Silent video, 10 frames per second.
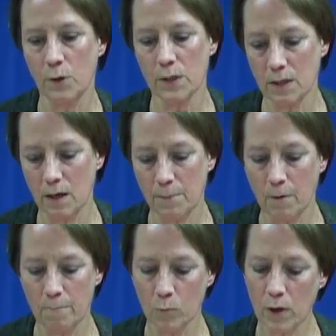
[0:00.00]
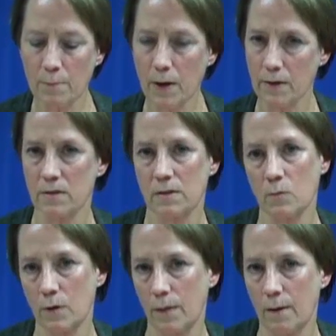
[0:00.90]
For example, we might
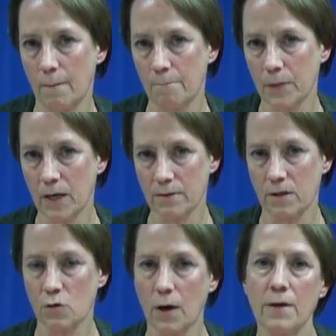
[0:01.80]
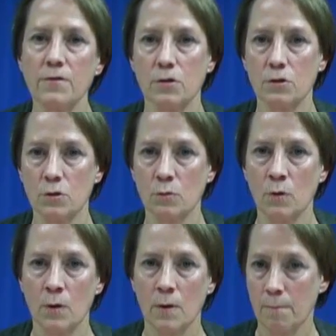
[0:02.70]
sit with him as he tries to
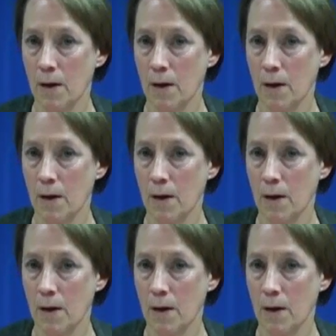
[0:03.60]
do